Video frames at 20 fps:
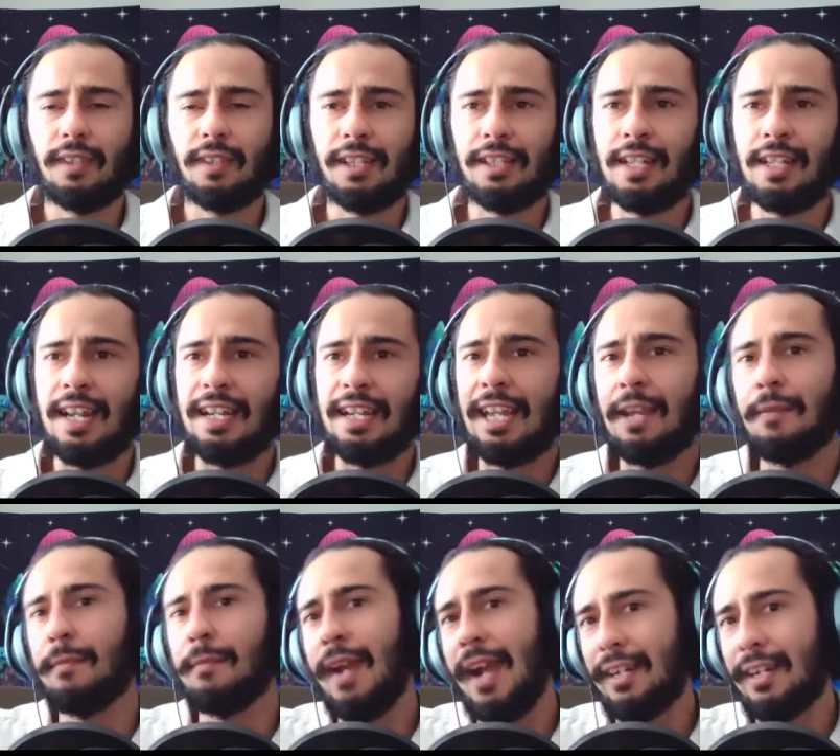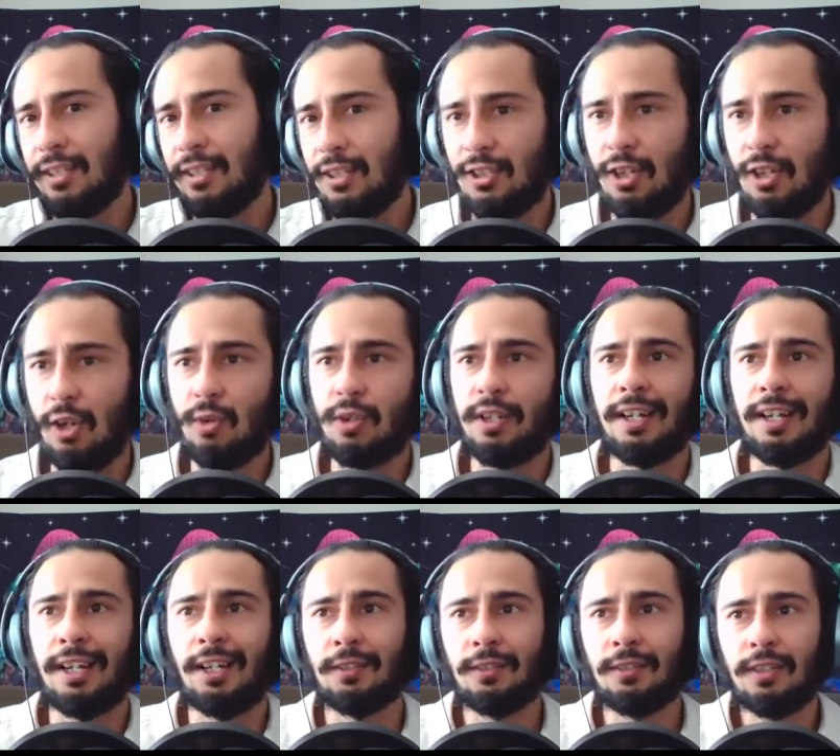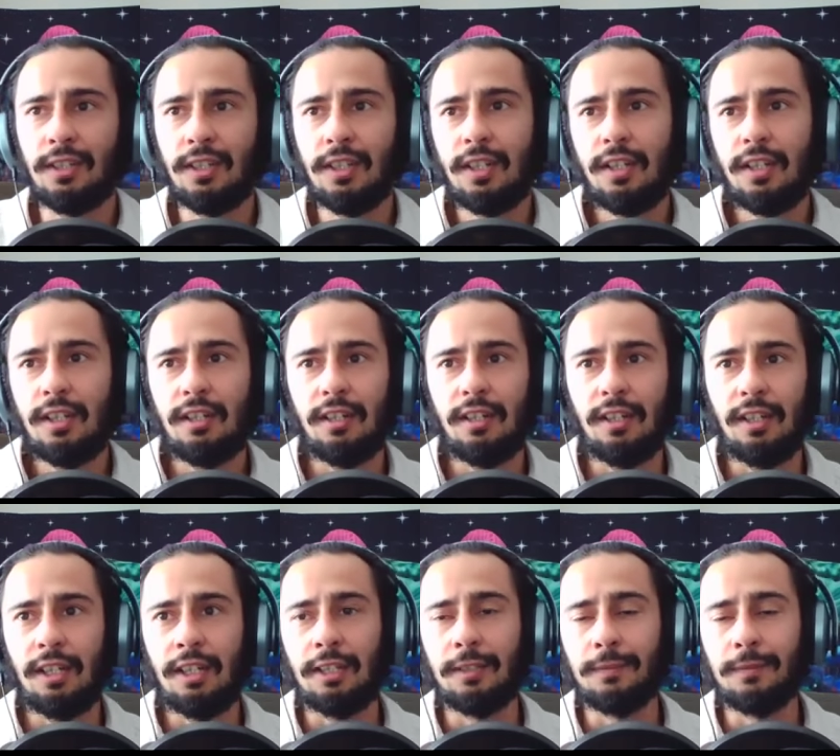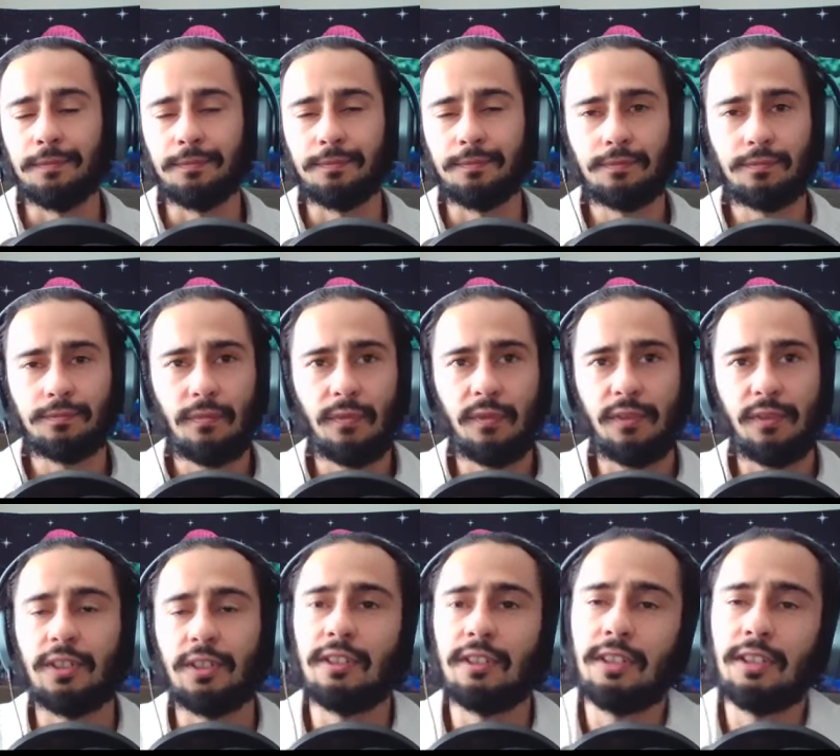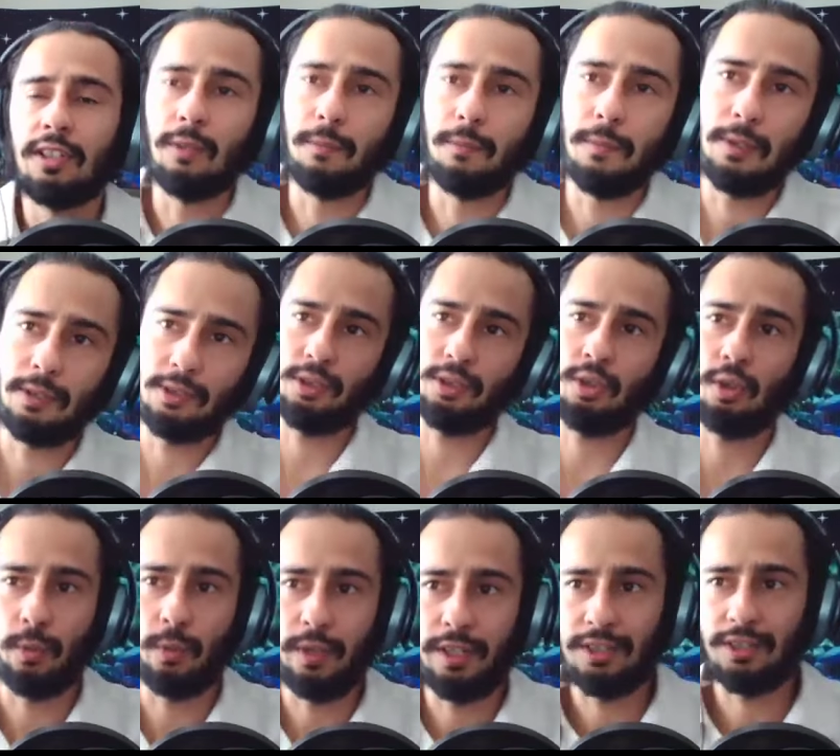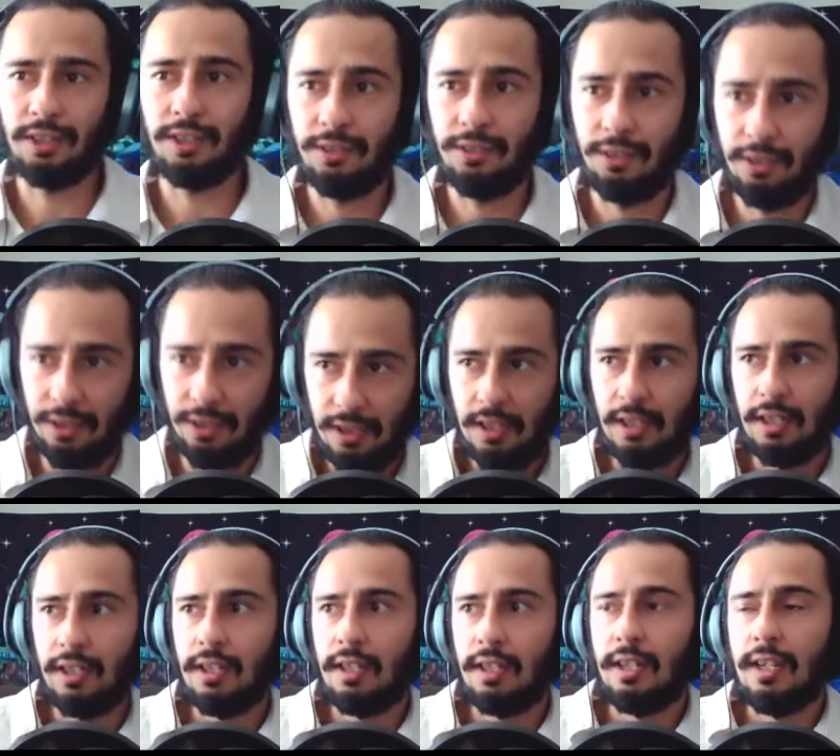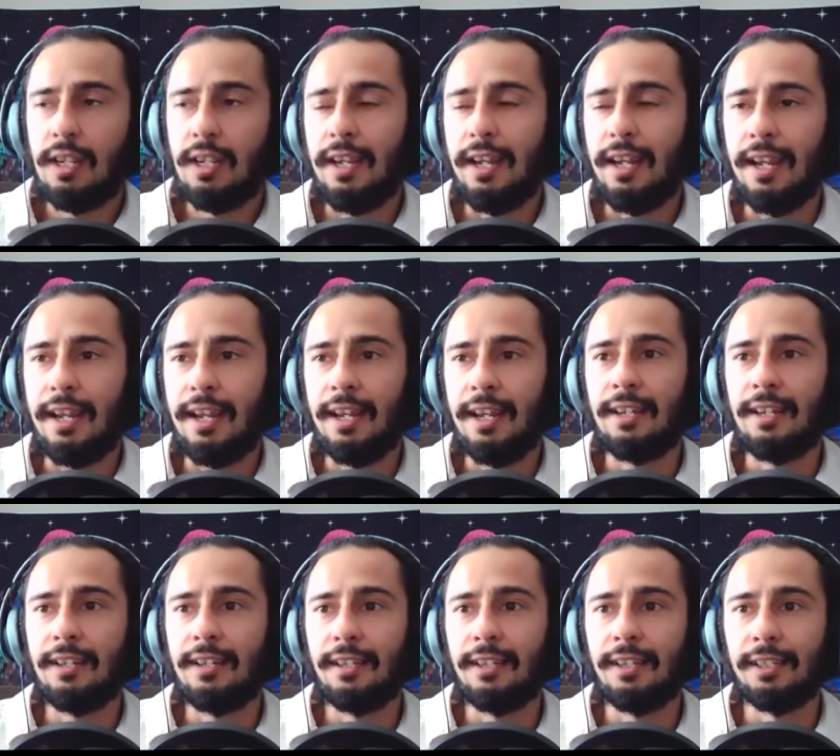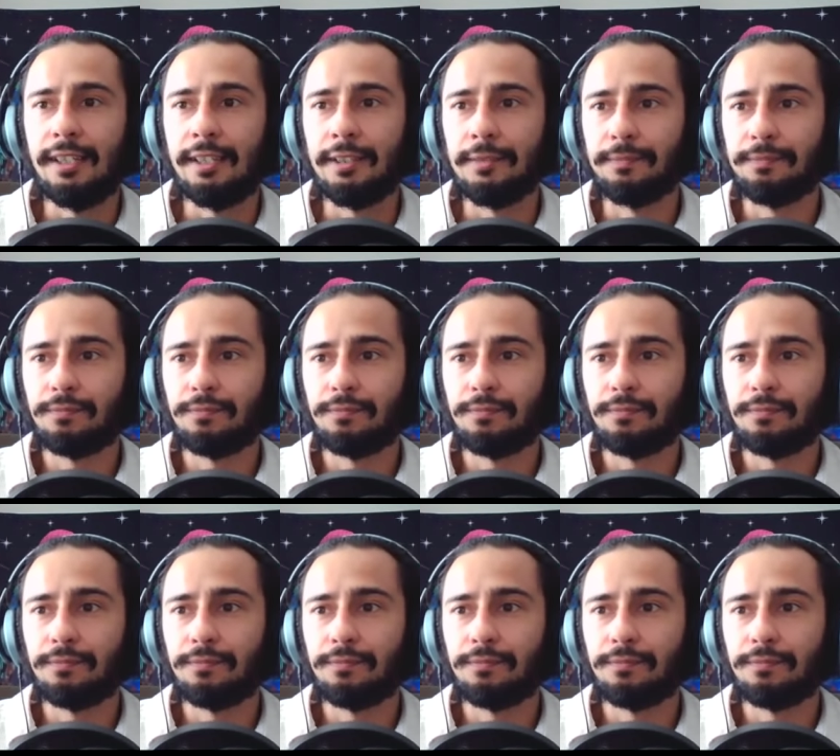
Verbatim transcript: and then I came back to SoCal um, for you know personal reasons and uh,